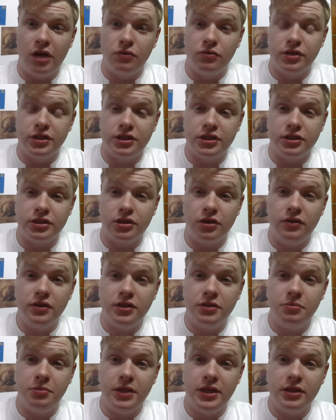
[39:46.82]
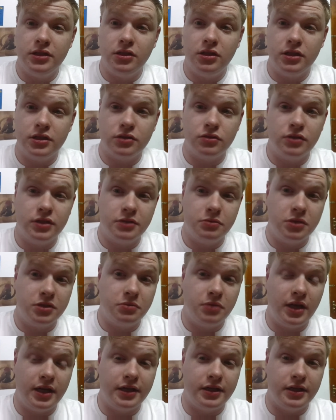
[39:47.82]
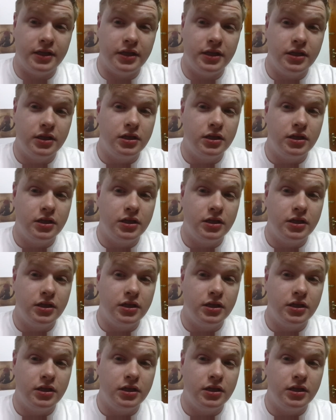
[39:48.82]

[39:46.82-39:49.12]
Which is going to be a nice Christmas party